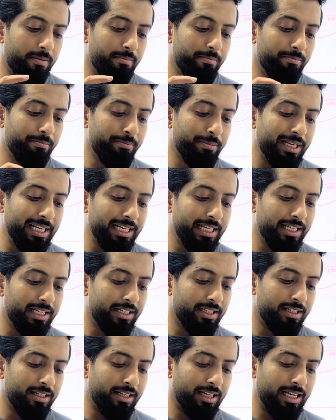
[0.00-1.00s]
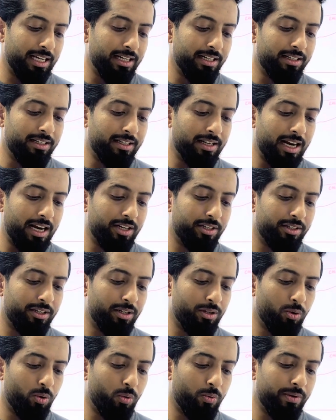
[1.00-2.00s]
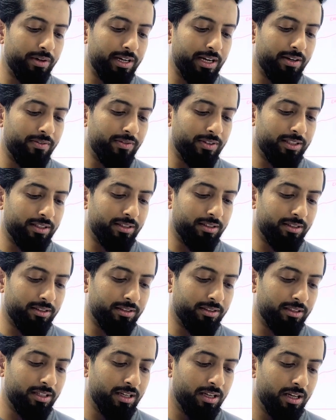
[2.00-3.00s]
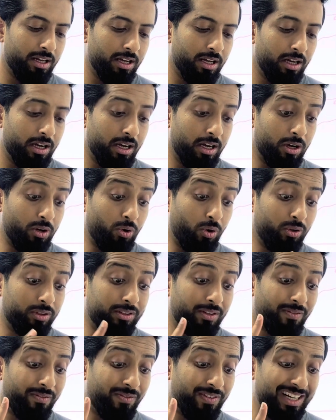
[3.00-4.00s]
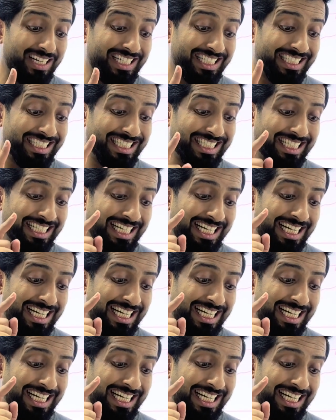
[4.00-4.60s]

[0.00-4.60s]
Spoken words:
million international overnight visitors across the first